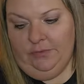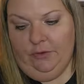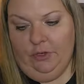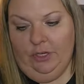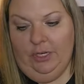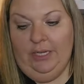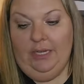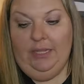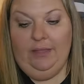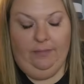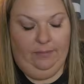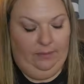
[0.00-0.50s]
for
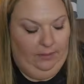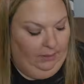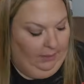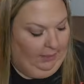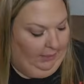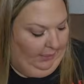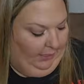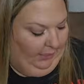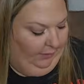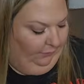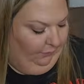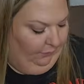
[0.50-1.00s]
anything,
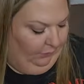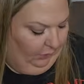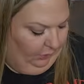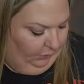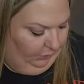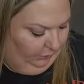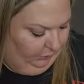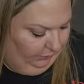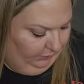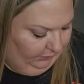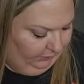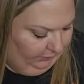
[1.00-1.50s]
I have
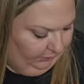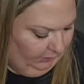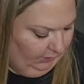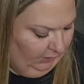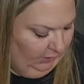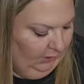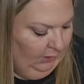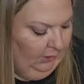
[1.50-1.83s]
those.